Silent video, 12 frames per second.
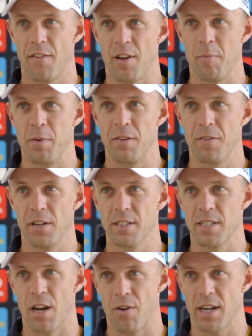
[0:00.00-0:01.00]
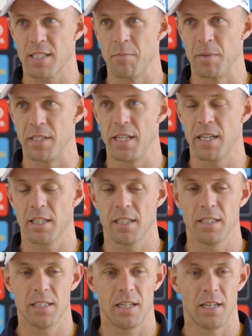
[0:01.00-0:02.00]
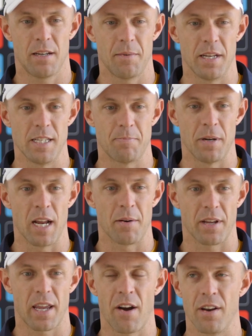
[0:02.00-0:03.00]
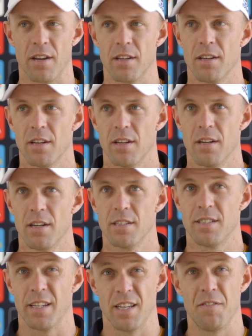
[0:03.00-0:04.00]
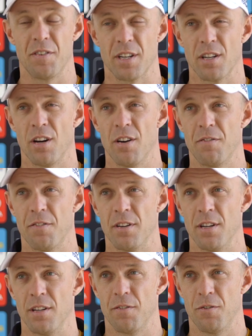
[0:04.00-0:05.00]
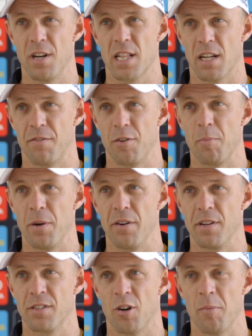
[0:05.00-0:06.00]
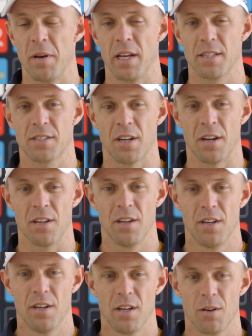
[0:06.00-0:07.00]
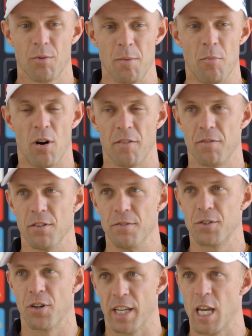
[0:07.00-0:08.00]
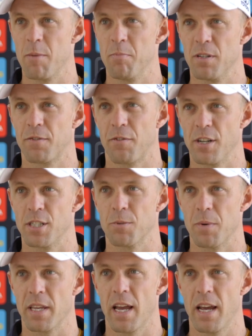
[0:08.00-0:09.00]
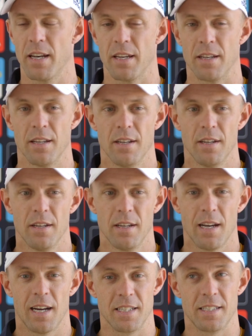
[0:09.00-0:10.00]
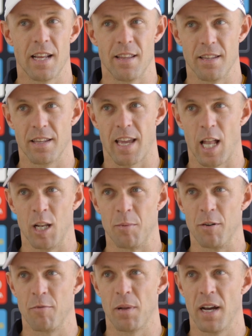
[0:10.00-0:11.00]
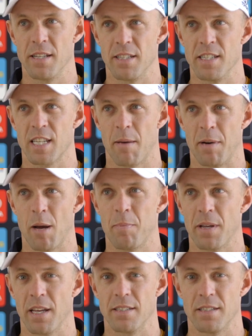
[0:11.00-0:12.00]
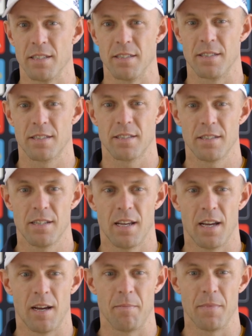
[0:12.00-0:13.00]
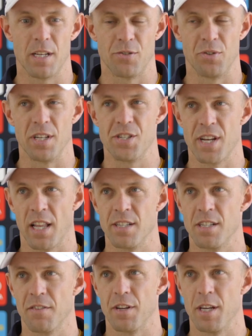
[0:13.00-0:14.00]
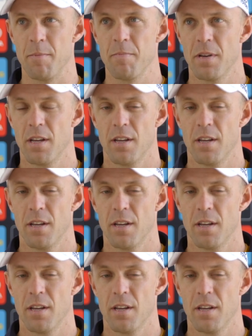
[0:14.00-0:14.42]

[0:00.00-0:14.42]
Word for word: of our big fellas and our rucks in particular, um, and he's been able to carry a significant load for the footy club for a period of time now. So we're mindful of trying to keep him as fresh as we can and understand that the calibre of players that he's coming up against is um, is really challenging for him.